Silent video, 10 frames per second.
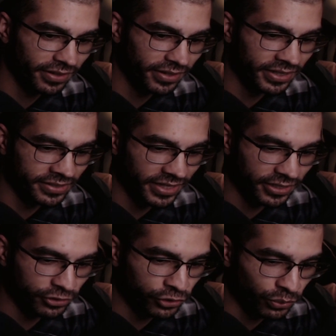It's like a,
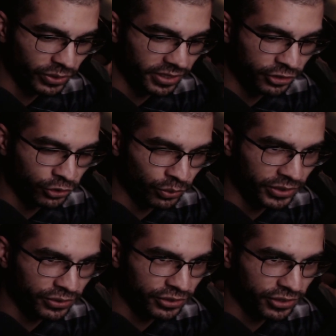drill, a
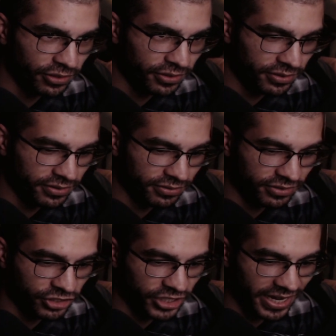drill saw,
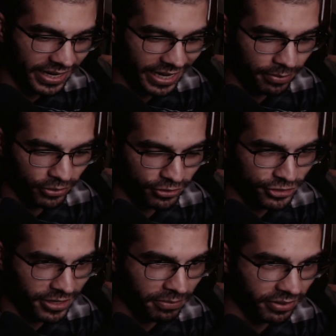jackhammer, or
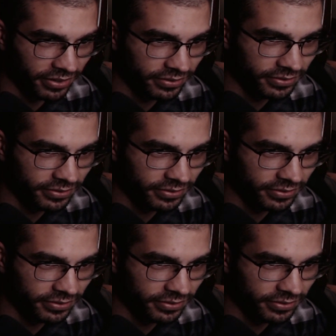something.